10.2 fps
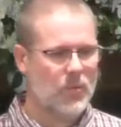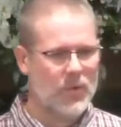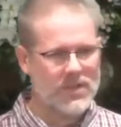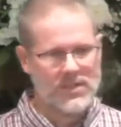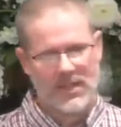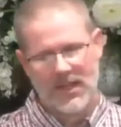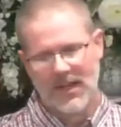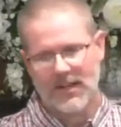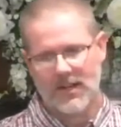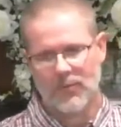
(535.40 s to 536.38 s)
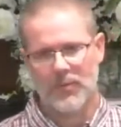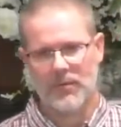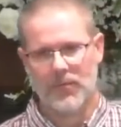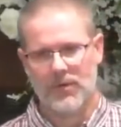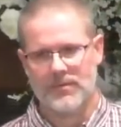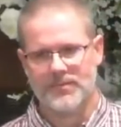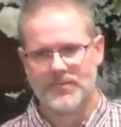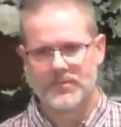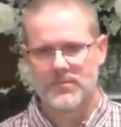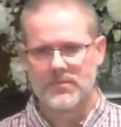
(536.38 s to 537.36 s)
Wednesday night, I remember,
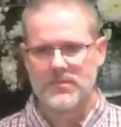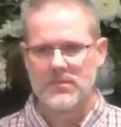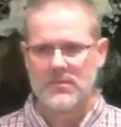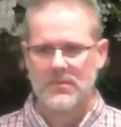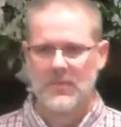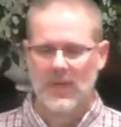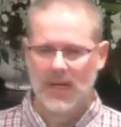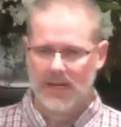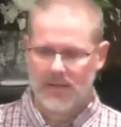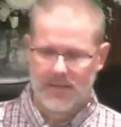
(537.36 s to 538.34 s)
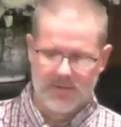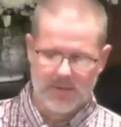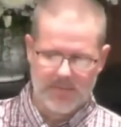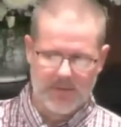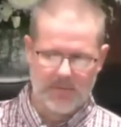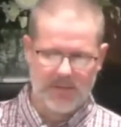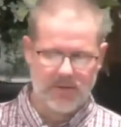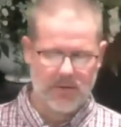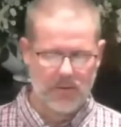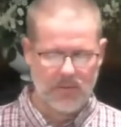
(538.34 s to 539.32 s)
I had left something in my
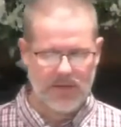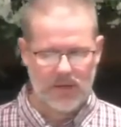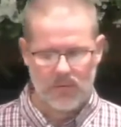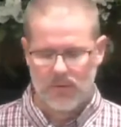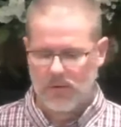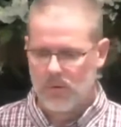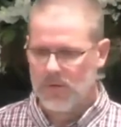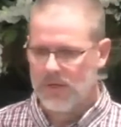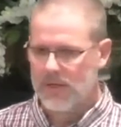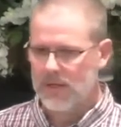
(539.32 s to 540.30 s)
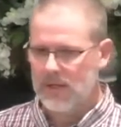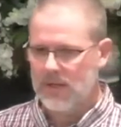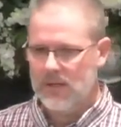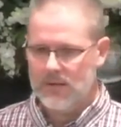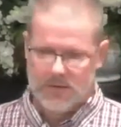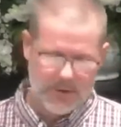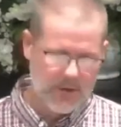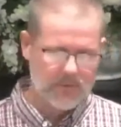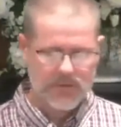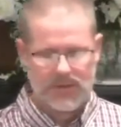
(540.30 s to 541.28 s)
truck. I ran out real quick.
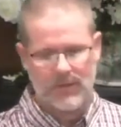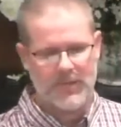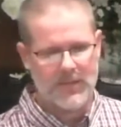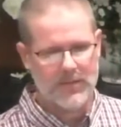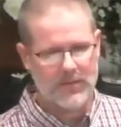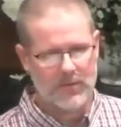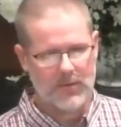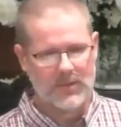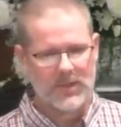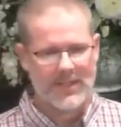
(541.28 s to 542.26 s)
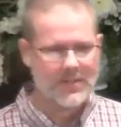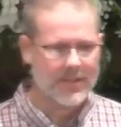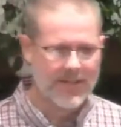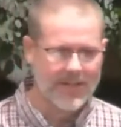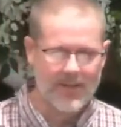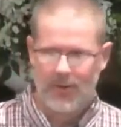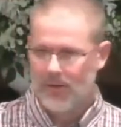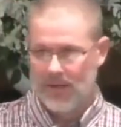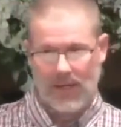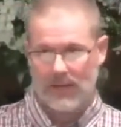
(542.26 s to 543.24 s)
John was coming in the door. I said, hey, John, how you
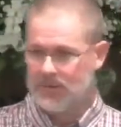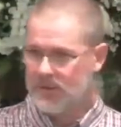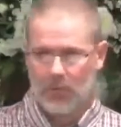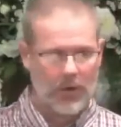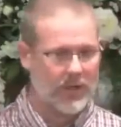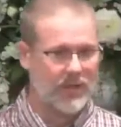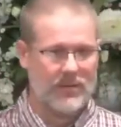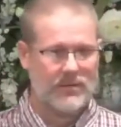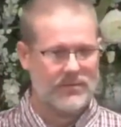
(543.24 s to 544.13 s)
doing? And I'm just walking.